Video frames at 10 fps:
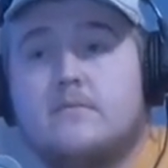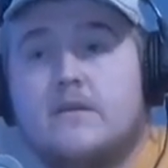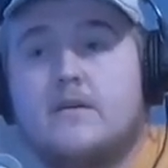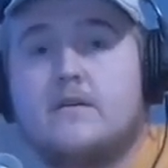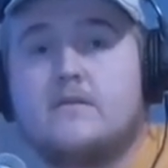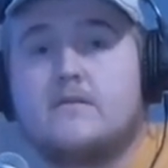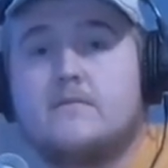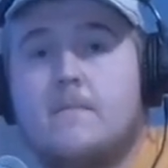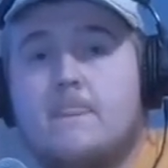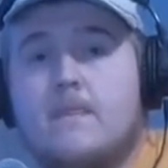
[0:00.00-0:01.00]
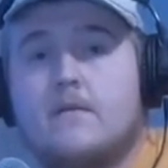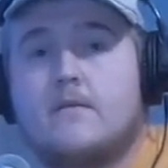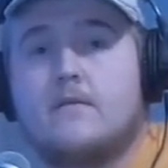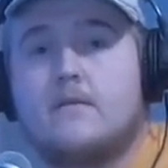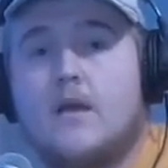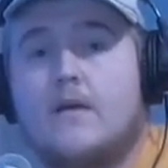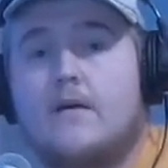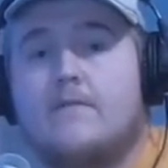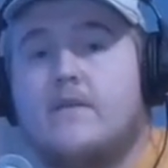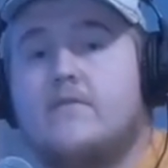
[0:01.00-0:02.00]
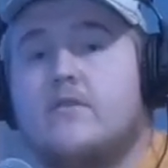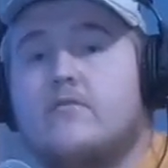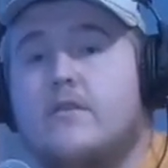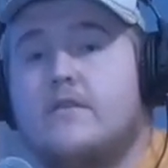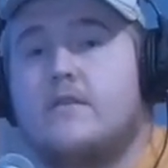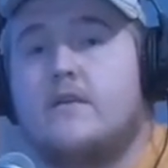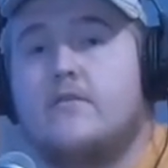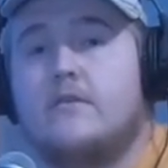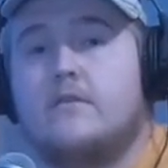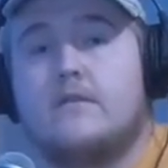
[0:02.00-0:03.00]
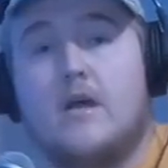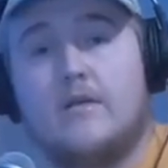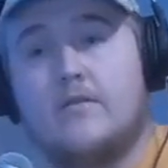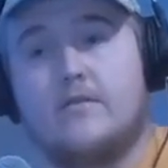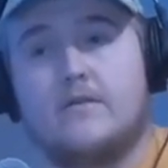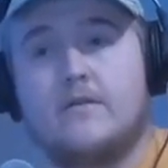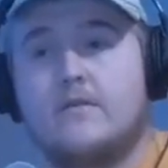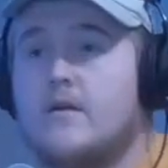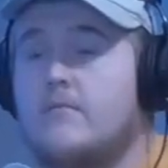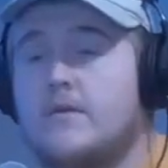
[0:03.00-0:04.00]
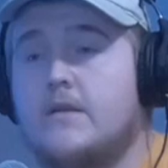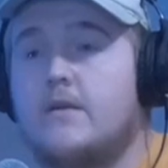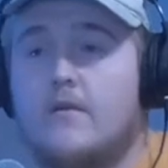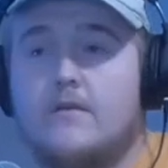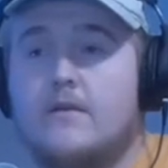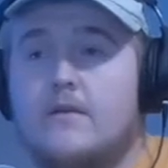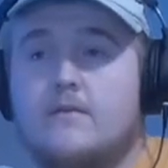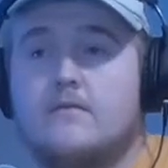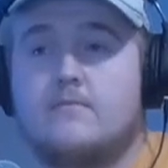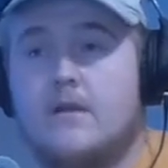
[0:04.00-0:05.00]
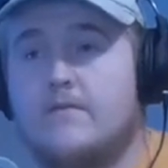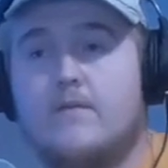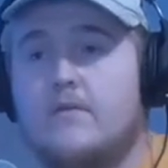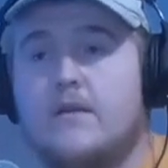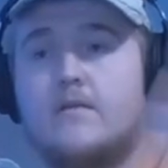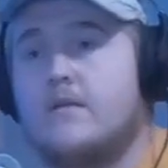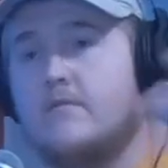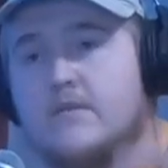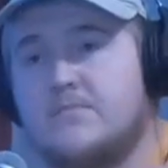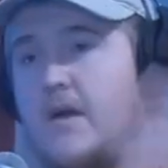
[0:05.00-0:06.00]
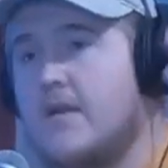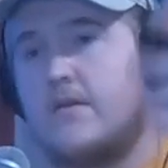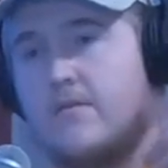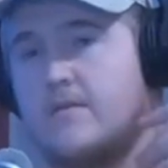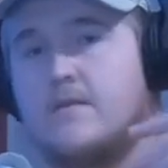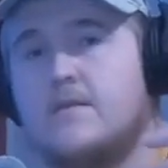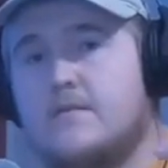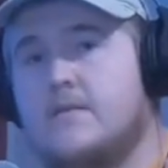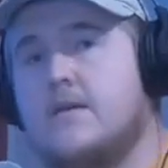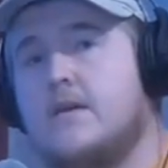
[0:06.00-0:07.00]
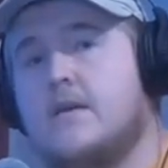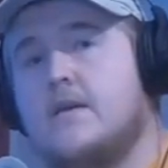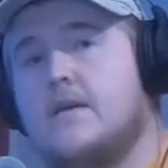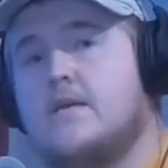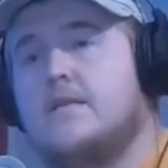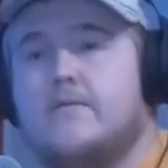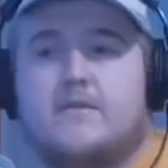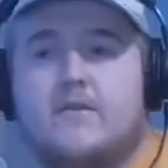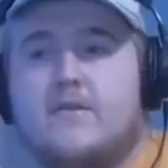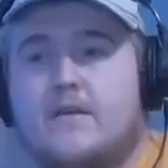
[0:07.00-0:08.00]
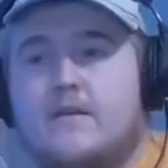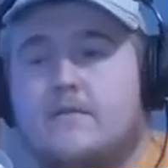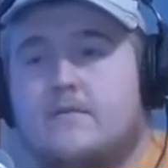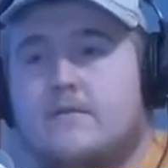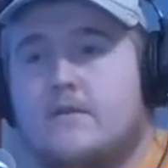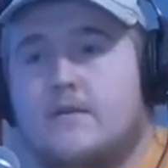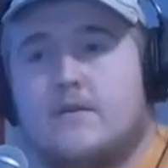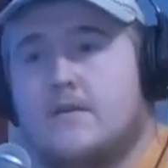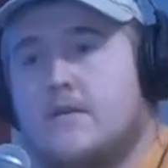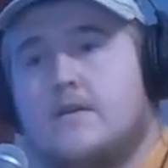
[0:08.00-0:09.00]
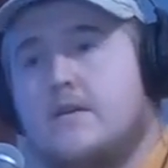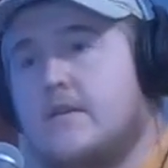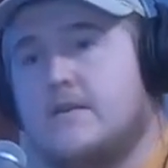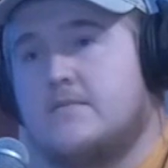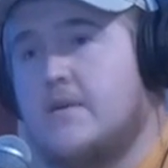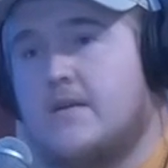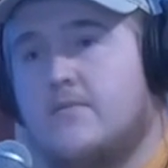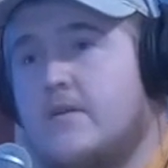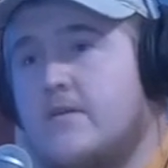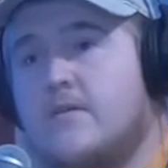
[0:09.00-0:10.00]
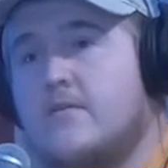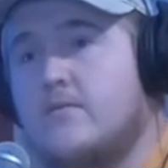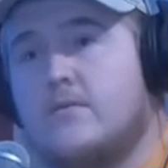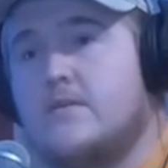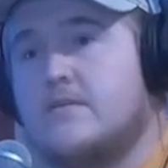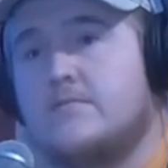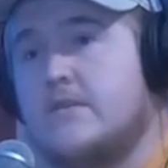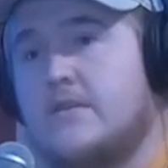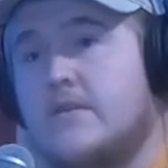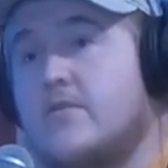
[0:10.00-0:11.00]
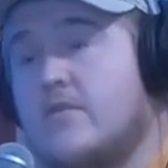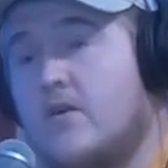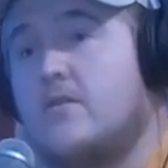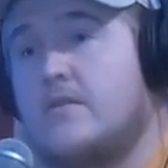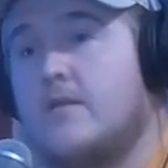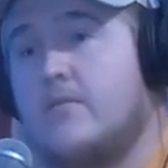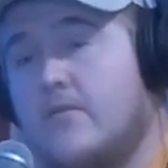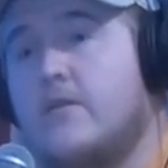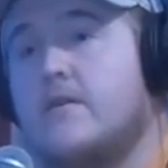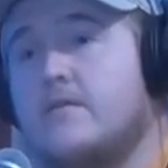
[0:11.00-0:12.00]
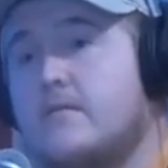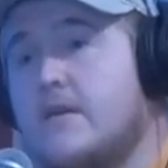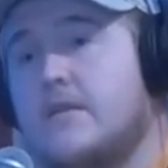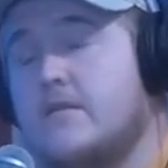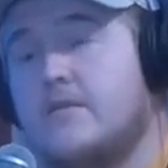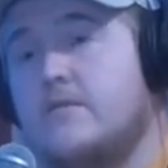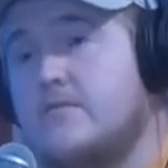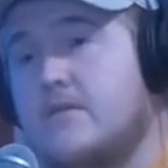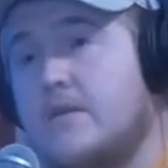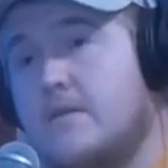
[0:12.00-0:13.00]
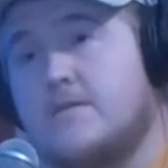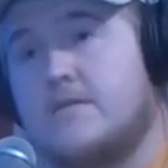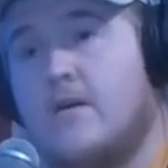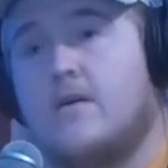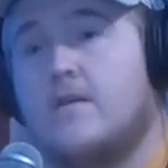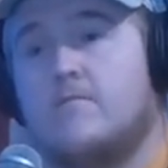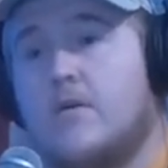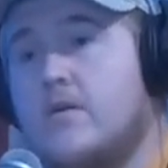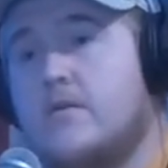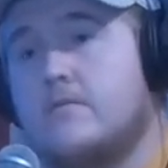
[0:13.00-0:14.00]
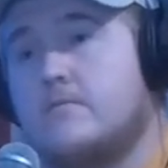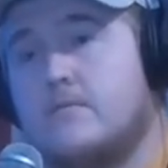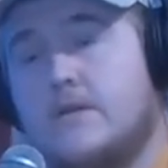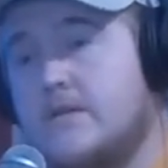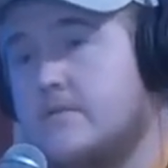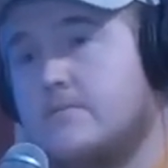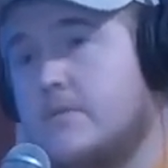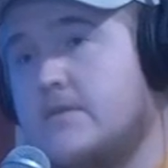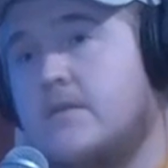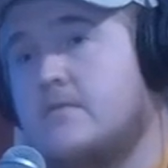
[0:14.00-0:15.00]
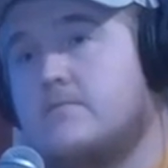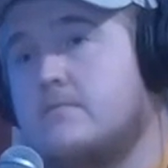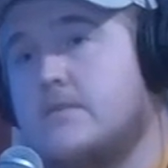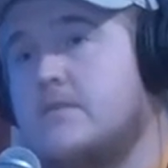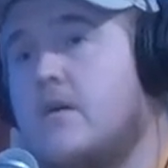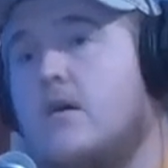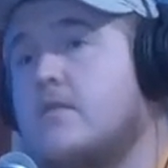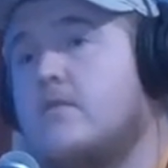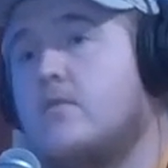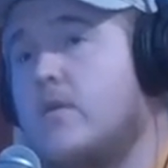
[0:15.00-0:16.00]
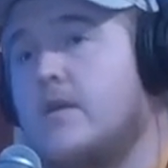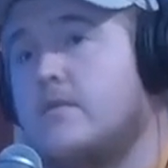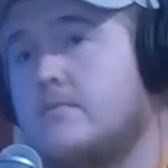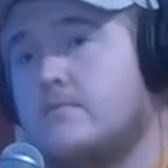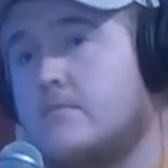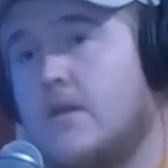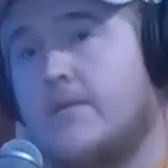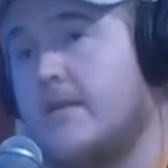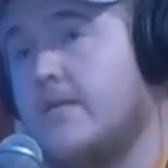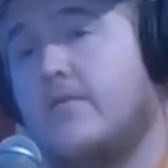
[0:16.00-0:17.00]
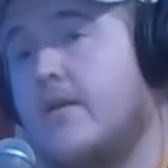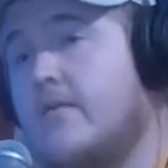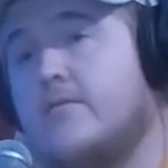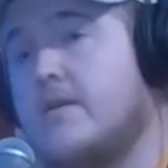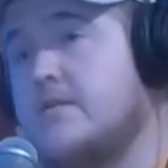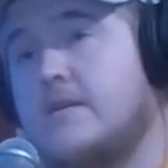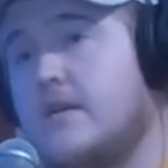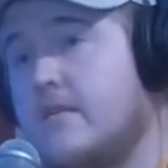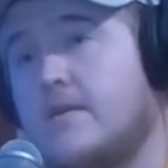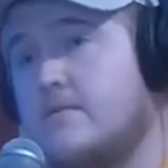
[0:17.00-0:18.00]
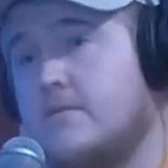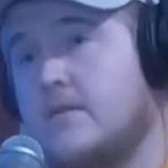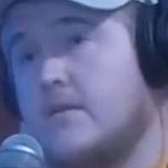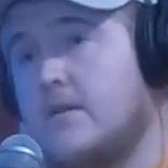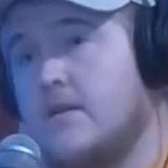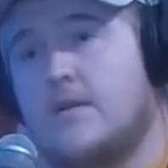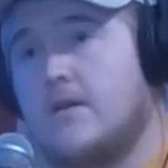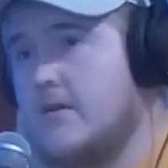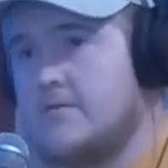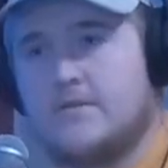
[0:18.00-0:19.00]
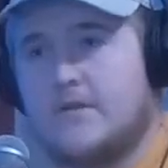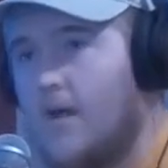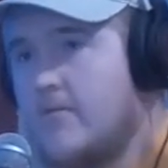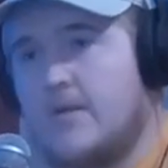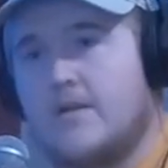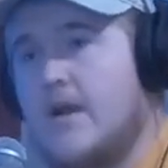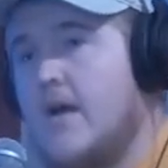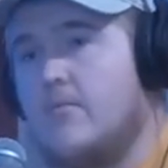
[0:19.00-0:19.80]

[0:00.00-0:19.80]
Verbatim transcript: Because I, I've never grunted a deer in. Now I've heard a deer come in grunting, but mm. I've never like you know responded and grunted in. Mm. Now with turkey, it doesn't matter where you are in the woods. I mean, you're calling that bird in. And yeah. usually if he's a talkative bird, he's he's he's talking the whole way in. I mean, adrenaline rush like nothing else. Just coming in and gobbling.